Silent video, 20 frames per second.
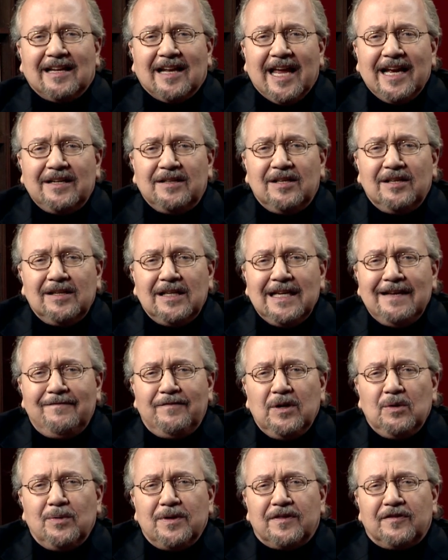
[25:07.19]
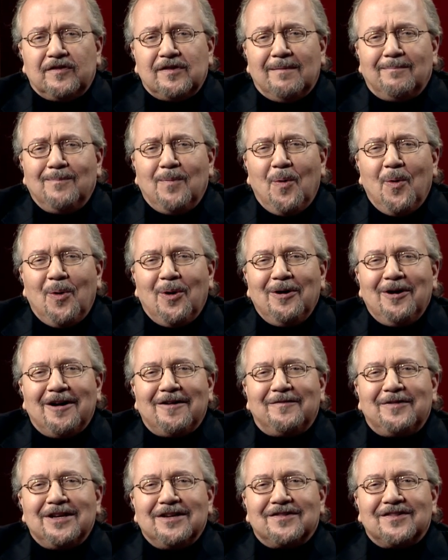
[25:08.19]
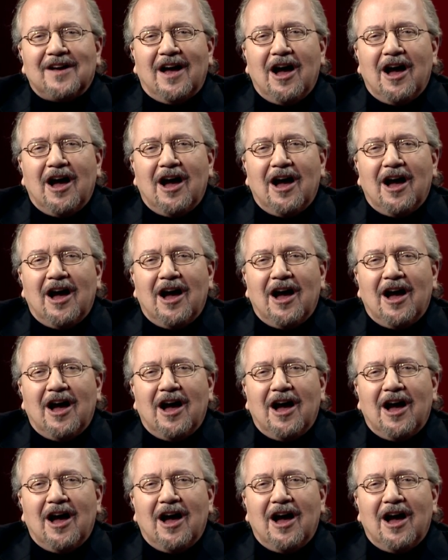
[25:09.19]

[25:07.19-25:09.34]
like to leave you with some more of his